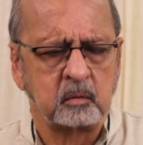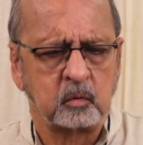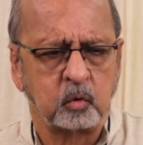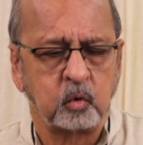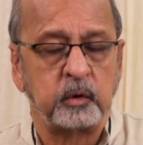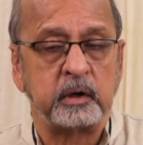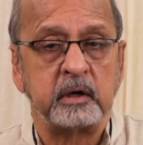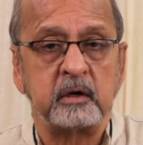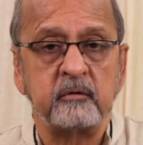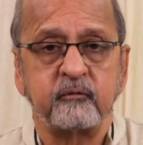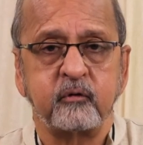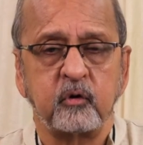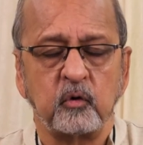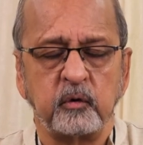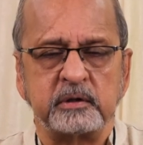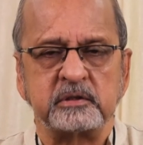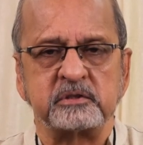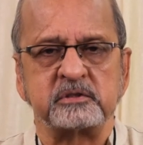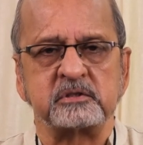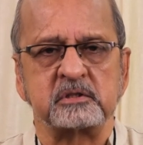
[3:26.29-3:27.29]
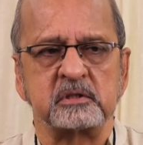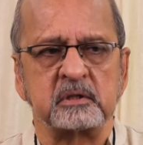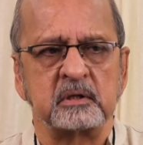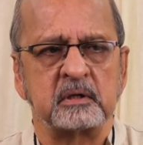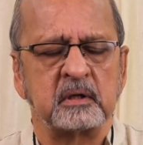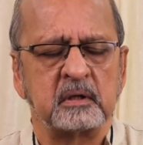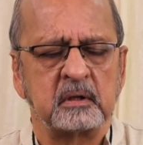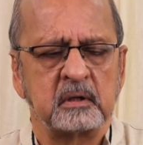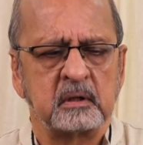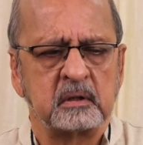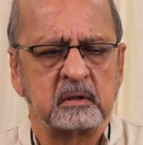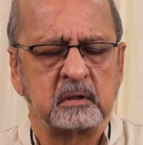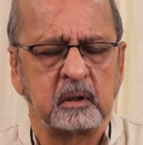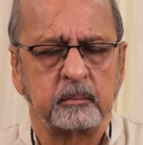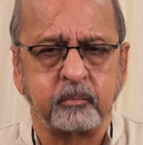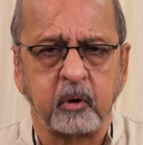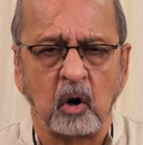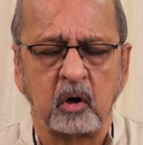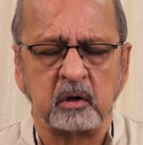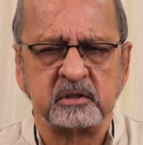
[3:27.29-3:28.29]
influence the
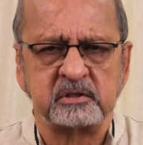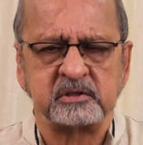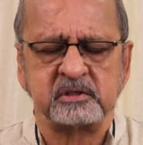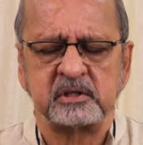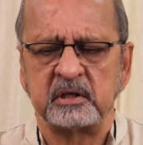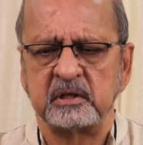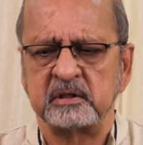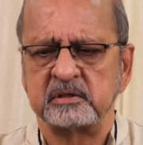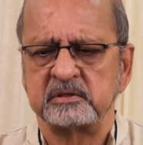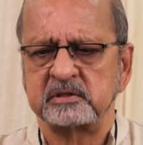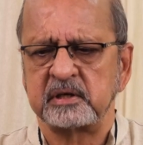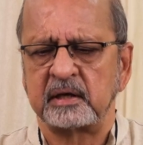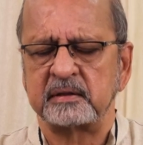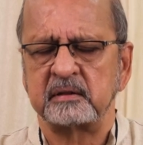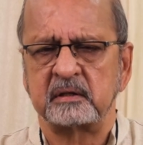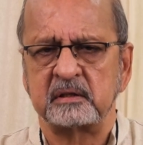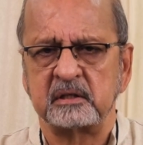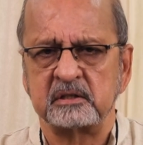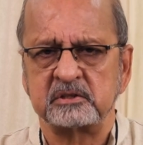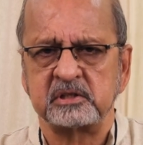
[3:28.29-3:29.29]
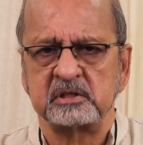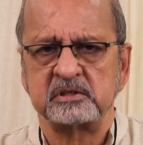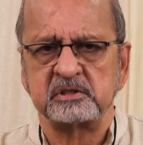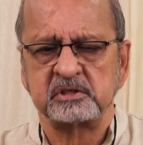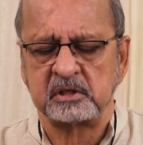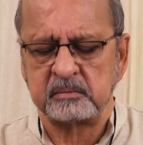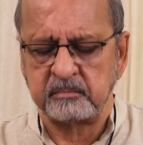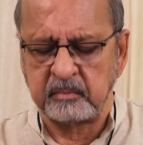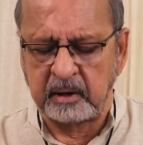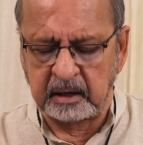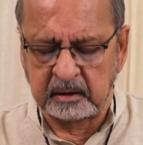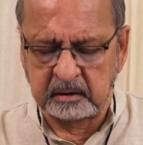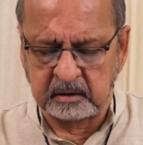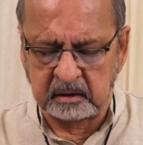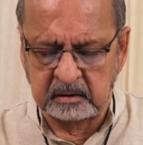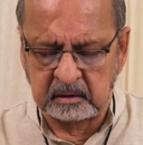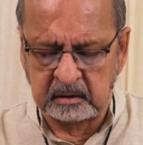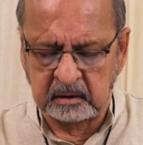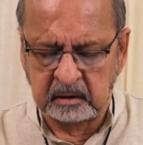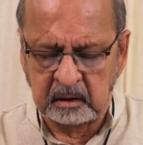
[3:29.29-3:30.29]
policies and the decision
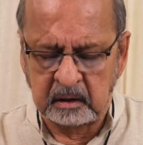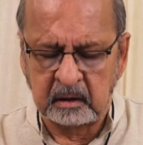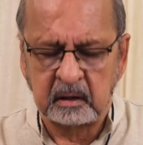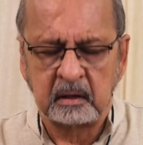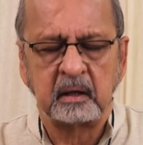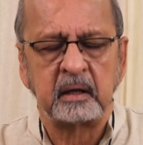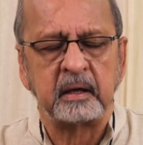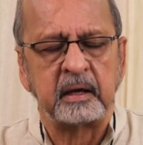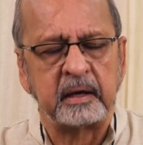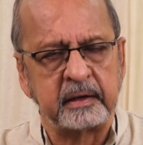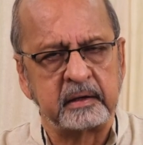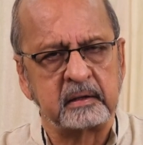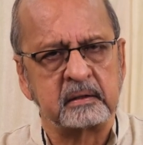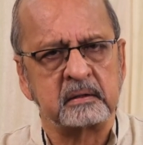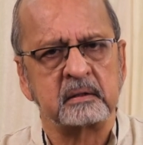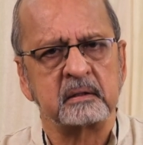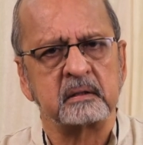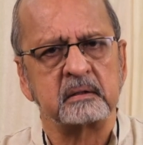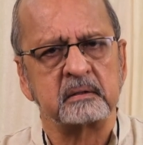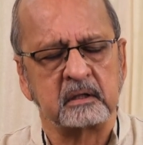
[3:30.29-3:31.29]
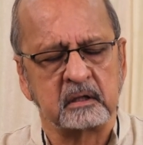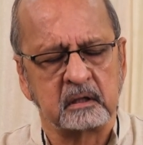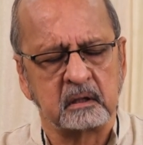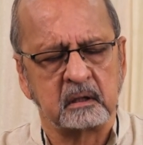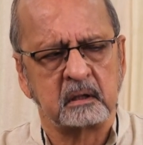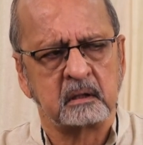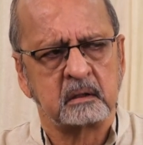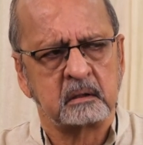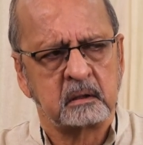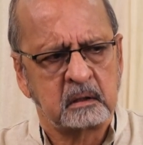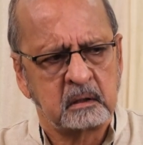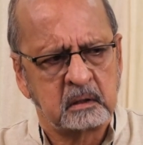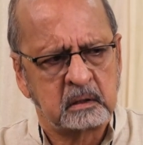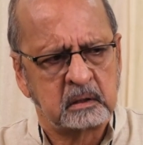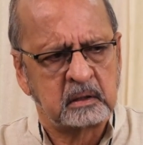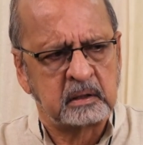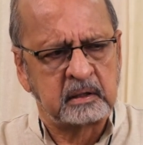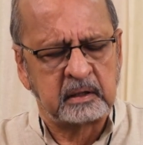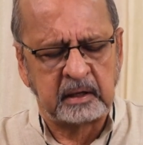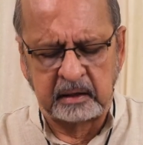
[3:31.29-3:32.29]
making
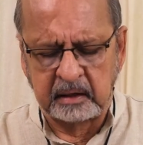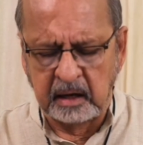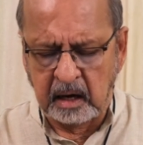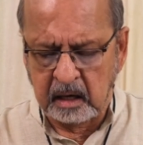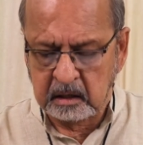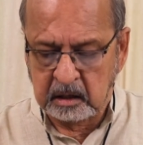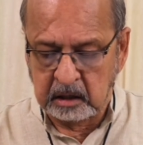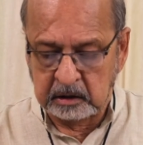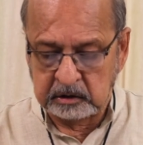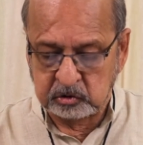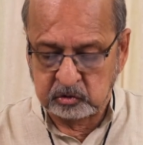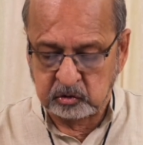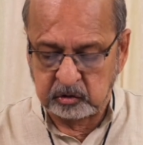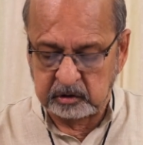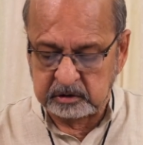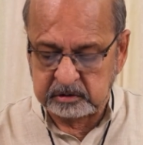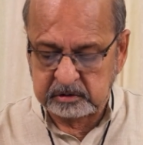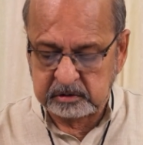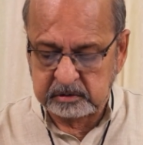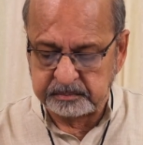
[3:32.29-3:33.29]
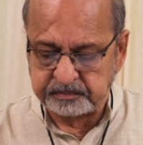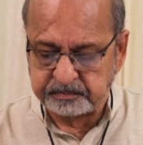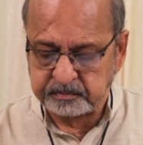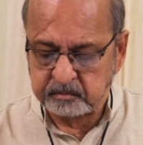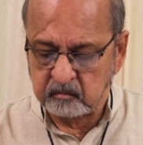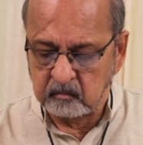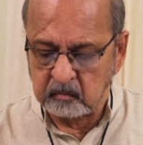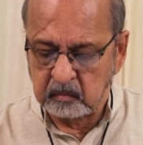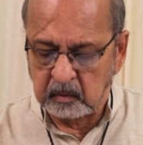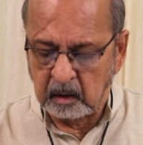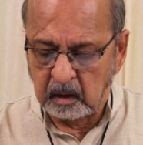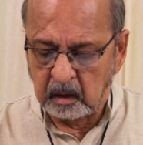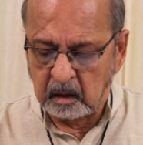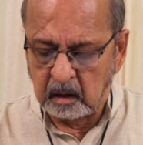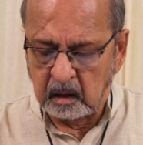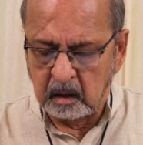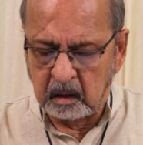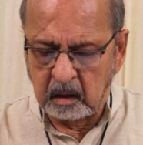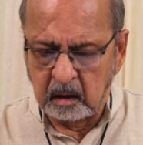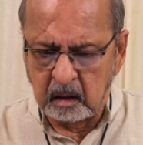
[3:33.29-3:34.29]
in our countries.
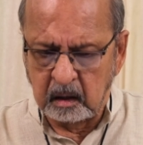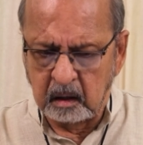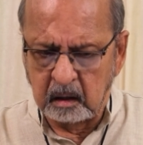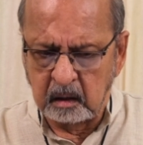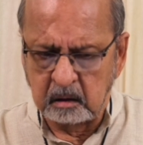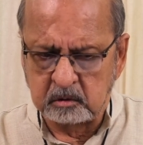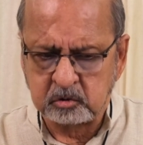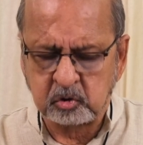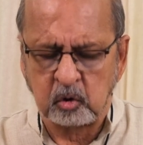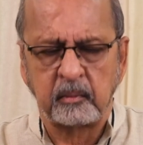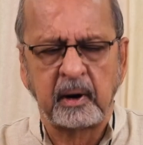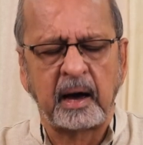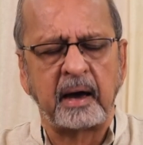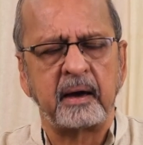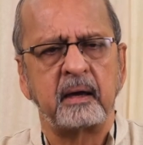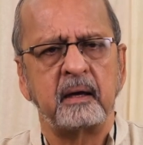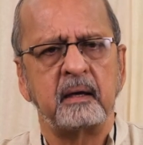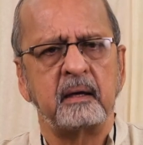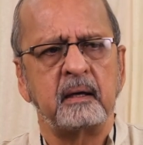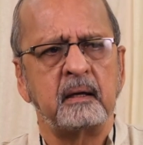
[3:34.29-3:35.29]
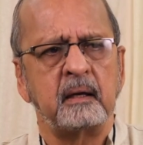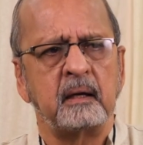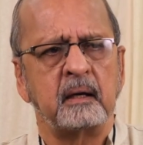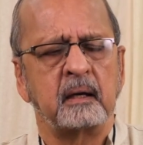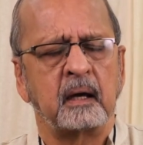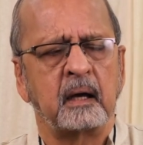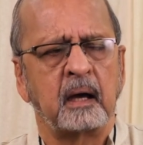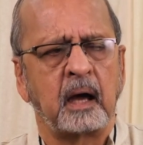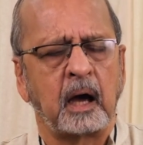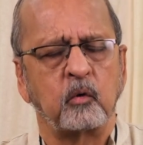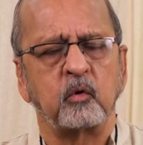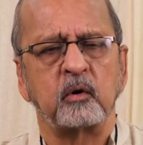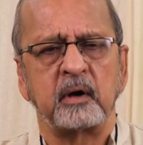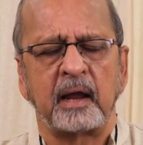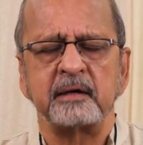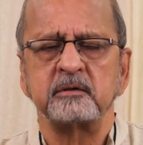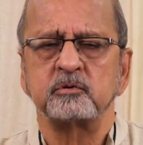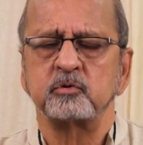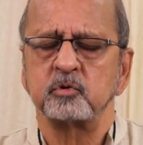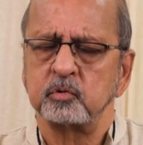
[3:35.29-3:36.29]
So I would
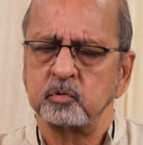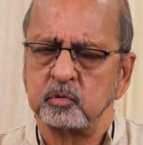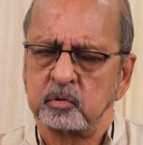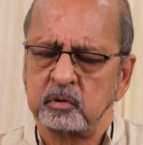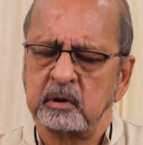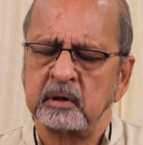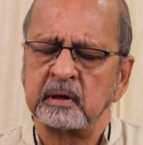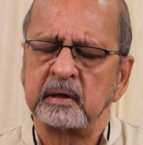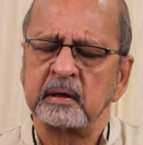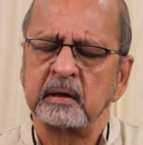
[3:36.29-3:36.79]
like to